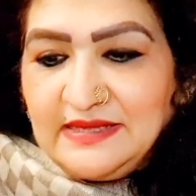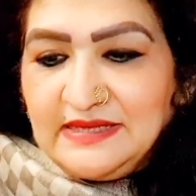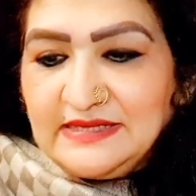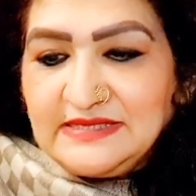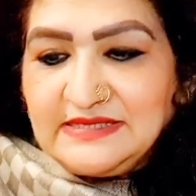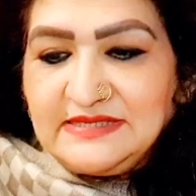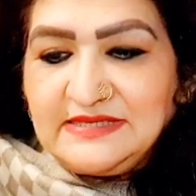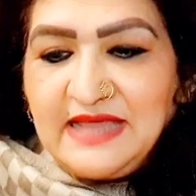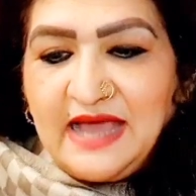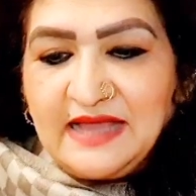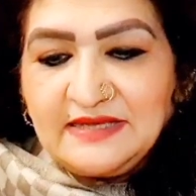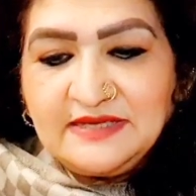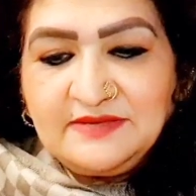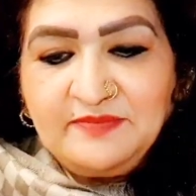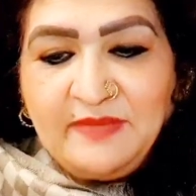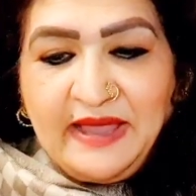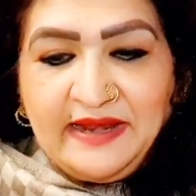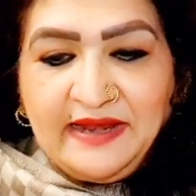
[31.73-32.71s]

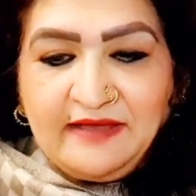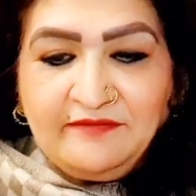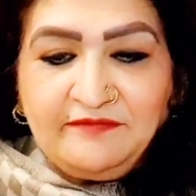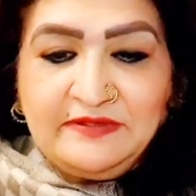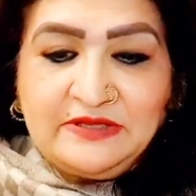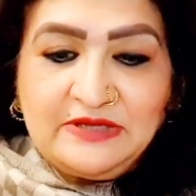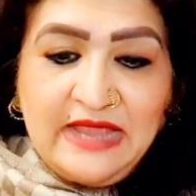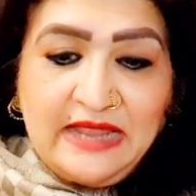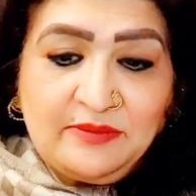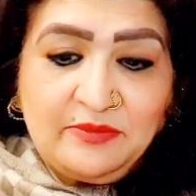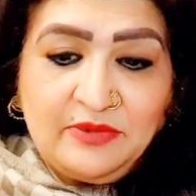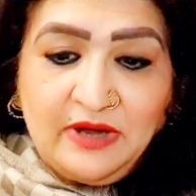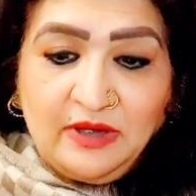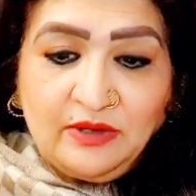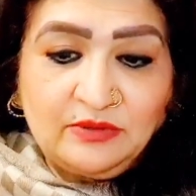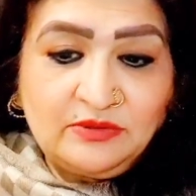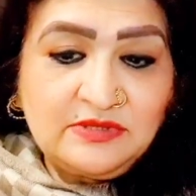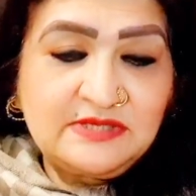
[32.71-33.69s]
Started my love with Dan
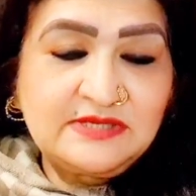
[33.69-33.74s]
Brown,